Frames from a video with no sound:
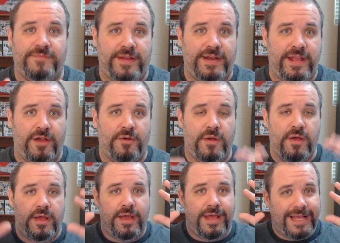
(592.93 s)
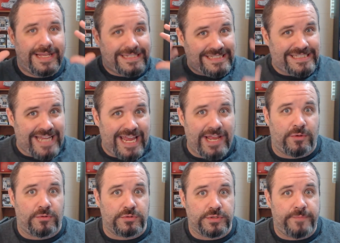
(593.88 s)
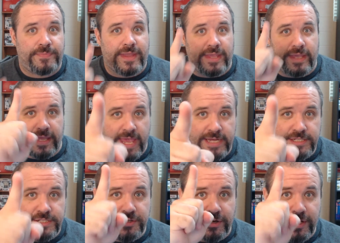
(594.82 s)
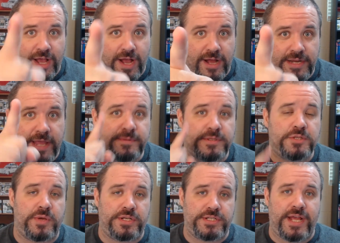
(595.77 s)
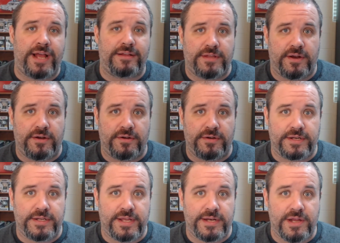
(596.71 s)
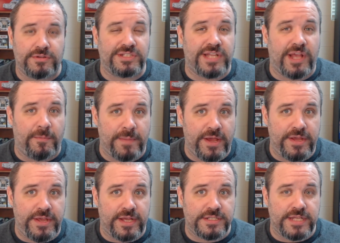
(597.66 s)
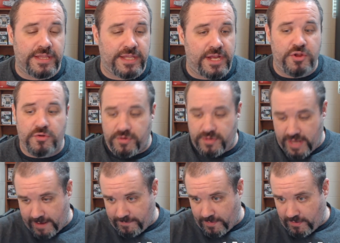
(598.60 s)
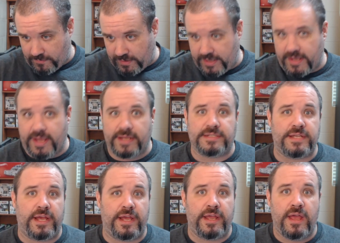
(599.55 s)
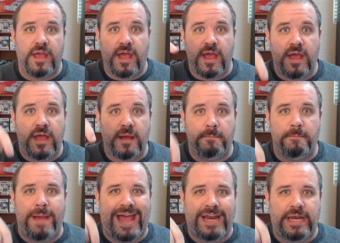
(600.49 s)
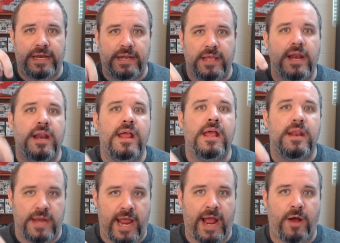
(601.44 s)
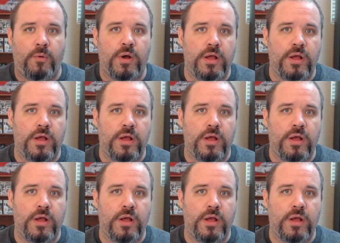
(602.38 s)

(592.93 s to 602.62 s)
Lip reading: video. Sales. Get your goddamn Switch out there, Nintendo. Sell millions, and then you tap on EA and say, Madden. Now.